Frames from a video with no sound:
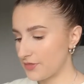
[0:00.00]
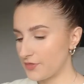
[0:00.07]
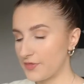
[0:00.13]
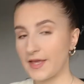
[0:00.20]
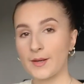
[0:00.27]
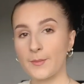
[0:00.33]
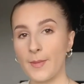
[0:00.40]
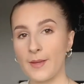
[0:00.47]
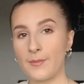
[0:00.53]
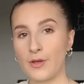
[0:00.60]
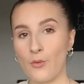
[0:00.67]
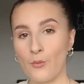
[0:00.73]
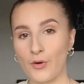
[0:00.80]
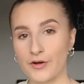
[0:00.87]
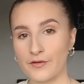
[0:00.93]
I think maybe
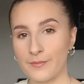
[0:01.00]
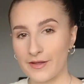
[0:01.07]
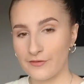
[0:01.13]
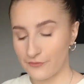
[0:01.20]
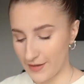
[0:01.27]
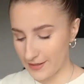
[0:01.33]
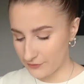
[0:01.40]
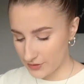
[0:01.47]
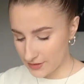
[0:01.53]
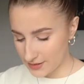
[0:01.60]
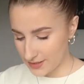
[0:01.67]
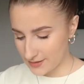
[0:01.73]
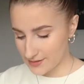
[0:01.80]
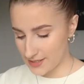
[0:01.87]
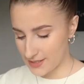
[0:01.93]
one of my favorite
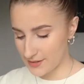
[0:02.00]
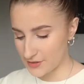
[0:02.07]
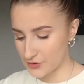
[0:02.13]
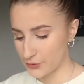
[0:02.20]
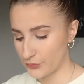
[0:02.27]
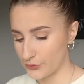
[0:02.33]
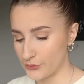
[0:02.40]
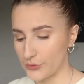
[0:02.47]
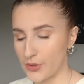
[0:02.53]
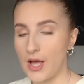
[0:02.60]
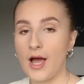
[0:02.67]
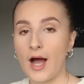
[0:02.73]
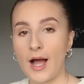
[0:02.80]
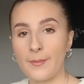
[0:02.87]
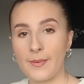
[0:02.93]
things in this haul,
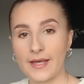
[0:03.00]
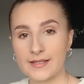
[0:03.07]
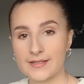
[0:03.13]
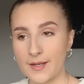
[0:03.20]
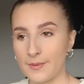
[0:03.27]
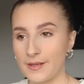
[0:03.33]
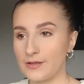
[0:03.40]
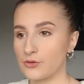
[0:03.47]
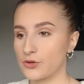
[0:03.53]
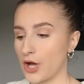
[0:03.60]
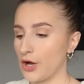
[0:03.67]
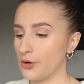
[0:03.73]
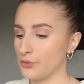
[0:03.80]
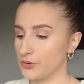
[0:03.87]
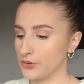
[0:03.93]
I picked up a little
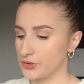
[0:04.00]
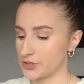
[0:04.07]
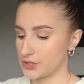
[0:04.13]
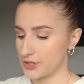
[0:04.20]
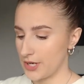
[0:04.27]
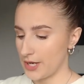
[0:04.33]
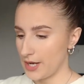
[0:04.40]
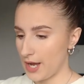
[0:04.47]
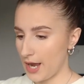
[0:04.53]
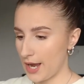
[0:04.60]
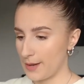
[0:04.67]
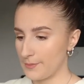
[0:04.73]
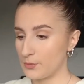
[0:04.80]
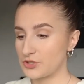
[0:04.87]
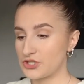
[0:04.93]
co-ord,
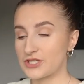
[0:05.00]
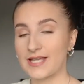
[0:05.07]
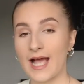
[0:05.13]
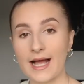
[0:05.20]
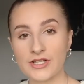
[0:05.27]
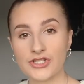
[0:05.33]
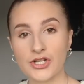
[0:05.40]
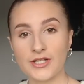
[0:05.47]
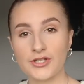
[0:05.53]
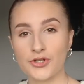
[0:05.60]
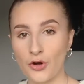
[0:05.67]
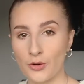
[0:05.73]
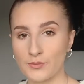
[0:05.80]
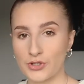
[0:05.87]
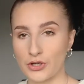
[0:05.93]
which is actually
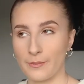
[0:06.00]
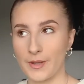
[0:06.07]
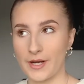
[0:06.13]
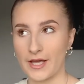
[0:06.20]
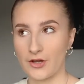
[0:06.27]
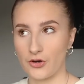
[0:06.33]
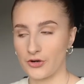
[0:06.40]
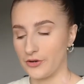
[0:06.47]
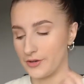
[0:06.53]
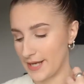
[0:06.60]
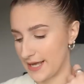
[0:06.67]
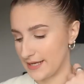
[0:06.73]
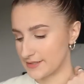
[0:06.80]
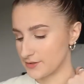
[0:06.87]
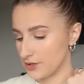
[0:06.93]
Topshop, but I got it on
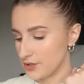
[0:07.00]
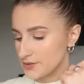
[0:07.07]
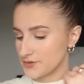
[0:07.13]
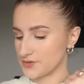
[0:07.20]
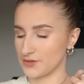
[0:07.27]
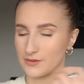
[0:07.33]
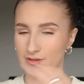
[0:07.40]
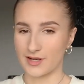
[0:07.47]
ASOS, so